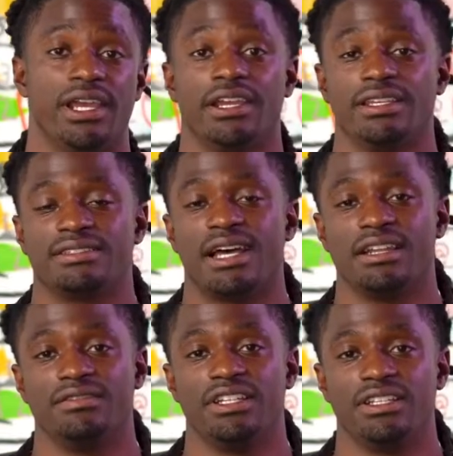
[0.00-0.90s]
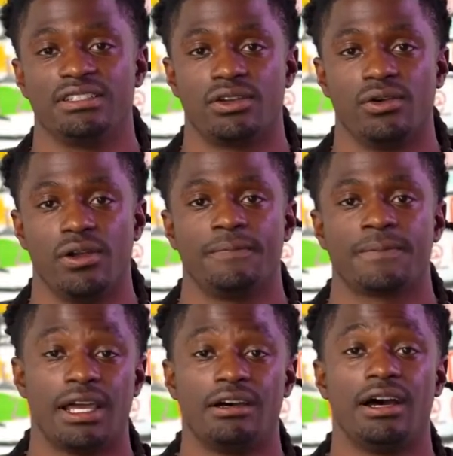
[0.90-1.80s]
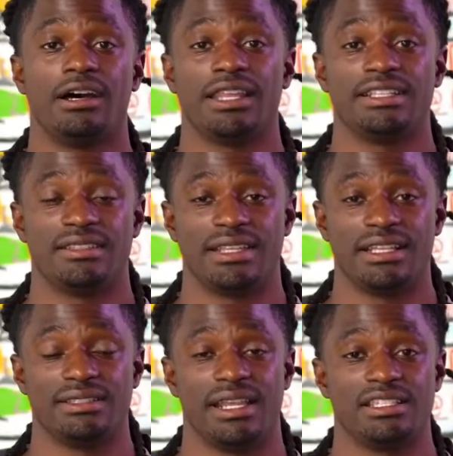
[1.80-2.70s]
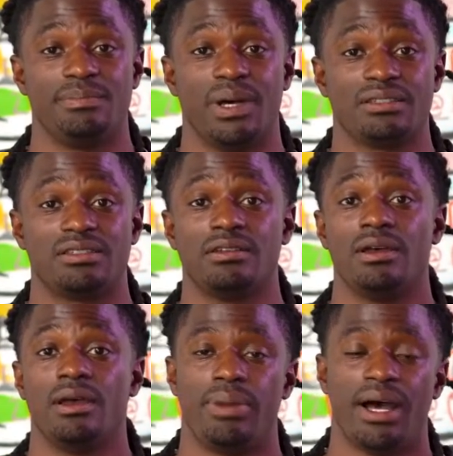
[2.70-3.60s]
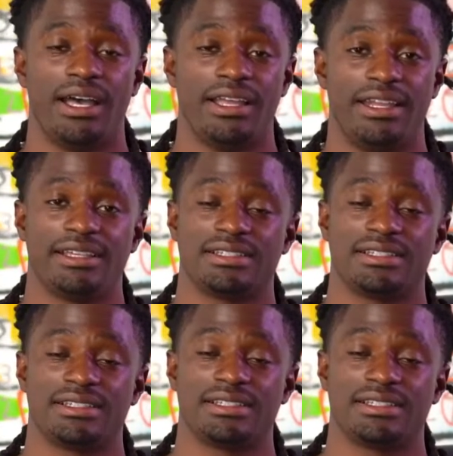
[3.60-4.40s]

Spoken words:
there inside of the Discord. Now, I'd like to thank today's sponsor, Pionex.